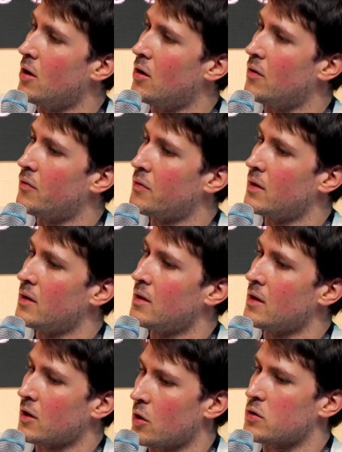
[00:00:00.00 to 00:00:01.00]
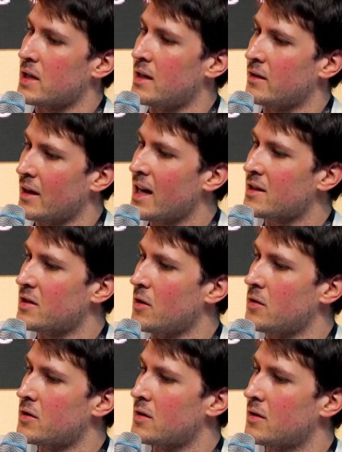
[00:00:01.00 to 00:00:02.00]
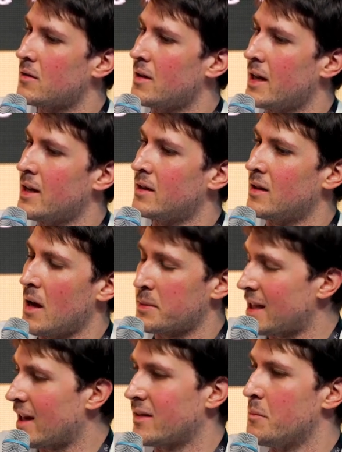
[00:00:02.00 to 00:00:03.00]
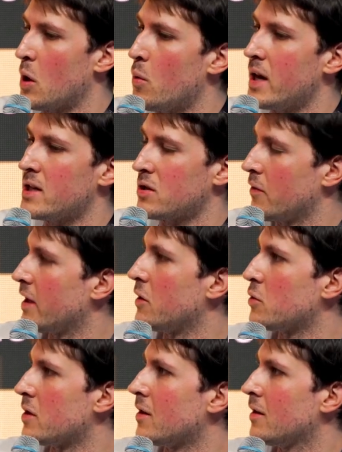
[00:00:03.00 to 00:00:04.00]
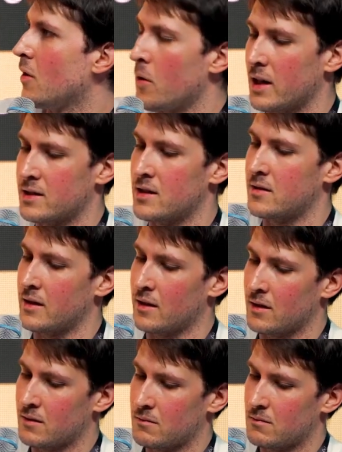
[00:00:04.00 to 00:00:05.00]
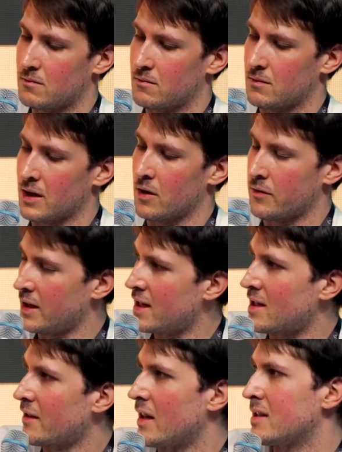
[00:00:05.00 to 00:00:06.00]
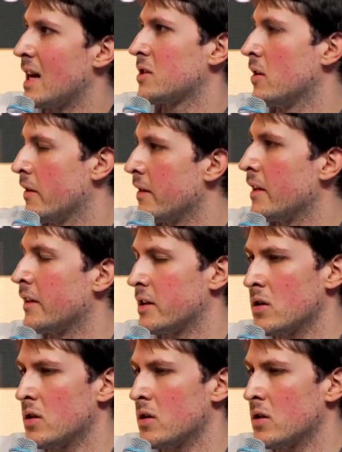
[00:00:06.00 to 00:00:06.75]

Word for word: of cross-chain interactions and abstract them away so the user only sees the you know, the initial transaction and the end